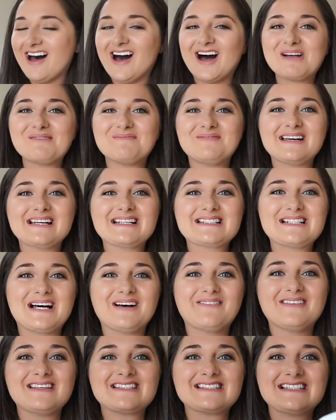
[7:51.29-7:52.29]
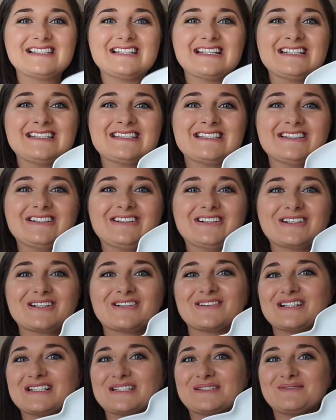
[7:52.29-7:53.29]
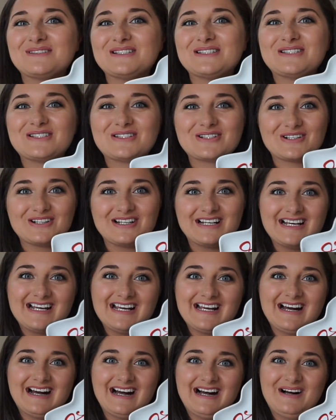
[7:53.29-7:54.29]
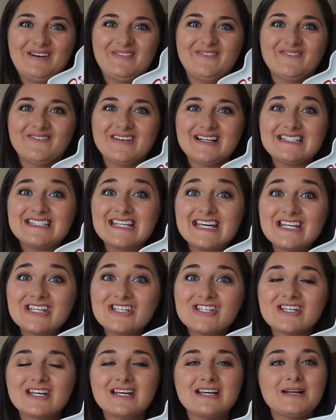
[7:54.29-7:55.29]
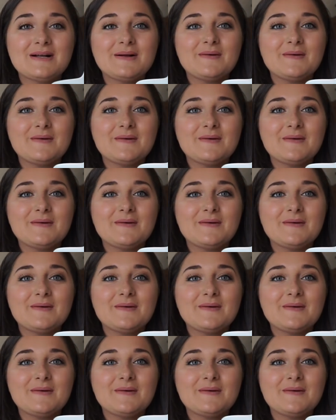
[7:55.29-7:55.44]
I picked up this little Christmas tree dish.